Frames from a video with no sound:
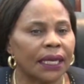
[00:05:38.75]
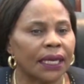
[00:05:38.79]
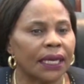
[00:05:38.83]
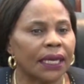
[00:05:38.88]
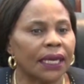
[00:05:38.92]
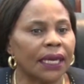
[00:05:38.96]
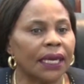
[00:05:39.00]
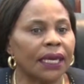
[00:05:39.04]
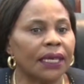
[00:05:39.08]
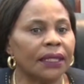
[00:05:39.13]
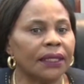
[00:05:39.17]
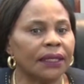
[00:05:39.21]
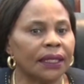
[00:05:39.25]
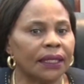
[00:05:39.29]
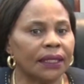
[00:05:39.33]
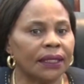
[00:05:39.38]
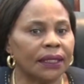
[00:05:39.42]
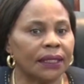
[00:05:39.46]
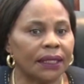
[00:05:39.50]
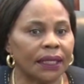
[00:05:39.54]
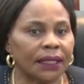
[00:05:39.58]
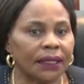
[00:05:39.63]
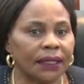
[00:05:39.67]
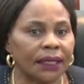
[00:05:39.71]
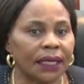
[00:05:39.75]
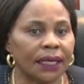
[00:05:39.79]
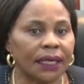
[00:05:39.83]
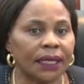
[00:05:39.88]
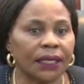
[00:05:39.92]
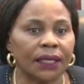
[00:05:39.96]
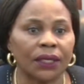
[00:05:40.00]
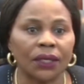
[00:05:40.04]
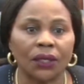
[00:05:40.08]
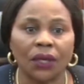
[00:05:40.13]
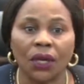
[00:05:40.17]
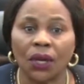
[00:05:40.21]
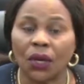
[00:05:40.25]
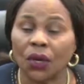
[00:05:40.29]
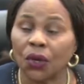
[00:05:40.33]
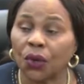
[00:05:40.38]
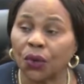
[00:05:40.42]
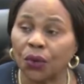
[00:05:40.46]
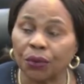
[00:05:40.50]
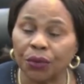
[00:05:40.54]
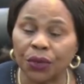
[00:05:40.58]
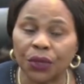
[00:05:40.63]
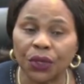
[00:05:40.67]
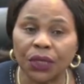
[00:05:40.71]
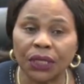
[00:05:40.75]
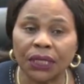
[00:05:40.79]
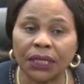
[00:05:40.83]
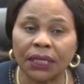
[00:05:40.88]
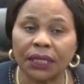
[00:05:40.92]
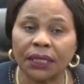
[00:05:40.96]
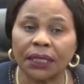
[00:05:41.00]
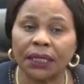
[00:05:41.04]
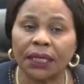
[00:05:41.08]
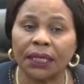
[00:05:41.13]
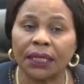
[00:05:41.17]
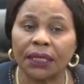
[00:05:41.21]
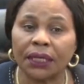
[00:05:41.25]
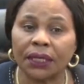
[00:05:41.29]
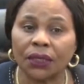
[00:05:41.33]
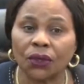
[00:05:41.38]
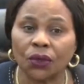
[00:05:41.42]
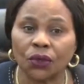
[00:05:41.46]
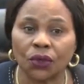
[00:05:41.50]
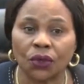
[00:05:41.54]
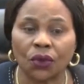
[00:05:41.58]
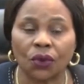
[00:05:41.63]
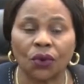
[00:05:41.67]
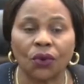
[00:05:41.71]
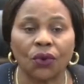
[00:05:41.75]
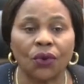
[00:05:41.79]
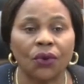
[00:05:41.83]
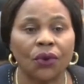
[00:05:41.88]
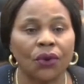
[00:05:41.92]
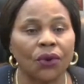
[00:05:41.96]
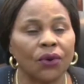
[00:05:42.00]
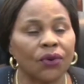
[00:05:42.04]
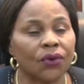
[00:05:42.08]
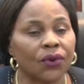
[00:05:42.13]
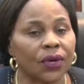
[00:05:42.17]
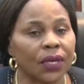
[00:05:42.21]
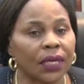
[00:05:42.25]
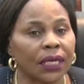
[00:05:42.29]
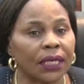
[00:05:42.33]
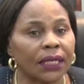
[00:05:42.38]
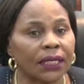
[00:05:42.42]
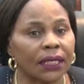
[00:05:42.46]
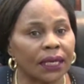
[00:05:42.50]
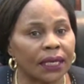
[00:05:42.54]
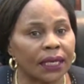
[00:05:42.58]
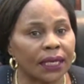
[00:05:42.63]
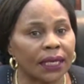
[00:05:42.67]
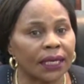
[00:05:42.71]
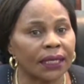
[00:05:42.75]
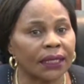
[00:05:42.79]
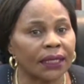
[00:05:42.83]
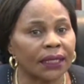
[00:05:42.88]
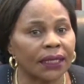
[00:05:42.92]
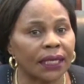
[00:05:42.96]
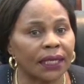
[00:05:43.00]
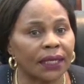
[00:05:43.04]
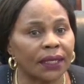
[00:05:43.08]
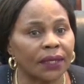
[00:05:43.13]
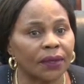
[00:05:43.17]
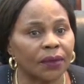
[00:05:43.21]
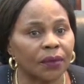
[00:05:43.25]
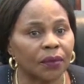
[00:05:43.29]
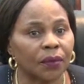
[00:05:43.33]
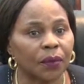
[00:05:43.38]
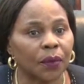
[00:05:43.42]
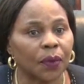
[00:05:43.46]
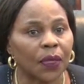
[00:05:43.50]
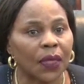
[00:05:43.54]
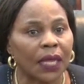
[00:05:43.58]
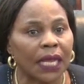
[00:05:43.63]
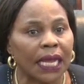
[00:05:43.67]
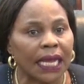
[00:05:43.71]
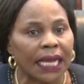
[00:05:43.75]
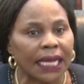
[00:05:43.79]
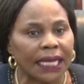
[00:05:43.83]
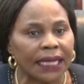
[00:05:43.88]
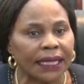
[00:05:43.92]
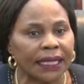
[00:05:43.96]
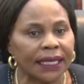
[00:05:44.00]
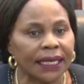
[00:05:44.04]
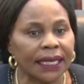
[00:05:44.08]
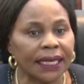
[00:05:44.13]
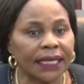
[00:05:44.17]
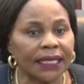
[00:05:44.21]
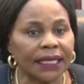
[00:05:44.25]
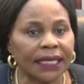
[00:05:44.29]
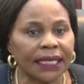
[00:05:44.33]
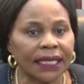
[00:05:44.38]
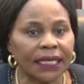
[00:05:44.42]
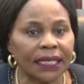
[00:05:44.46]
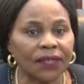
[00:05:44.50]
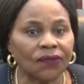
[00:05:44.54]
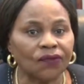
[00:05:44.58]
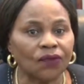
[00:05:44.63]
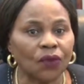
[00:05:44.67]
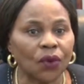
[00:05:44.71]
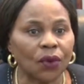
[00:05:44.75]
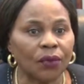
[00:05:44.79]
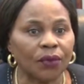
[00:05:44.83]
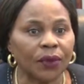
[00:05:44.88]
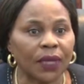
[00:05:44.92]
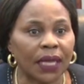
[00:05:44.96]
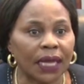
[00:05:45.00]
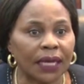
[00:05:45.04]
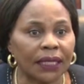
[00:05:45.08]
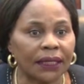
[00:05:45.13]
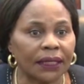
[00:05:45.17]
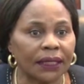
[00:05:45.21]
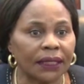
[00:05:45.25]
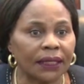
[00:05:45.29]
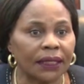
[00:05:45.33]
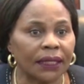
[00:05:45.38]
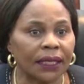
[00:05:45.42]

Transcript: and engendering community and social reintegration. The nation is informed that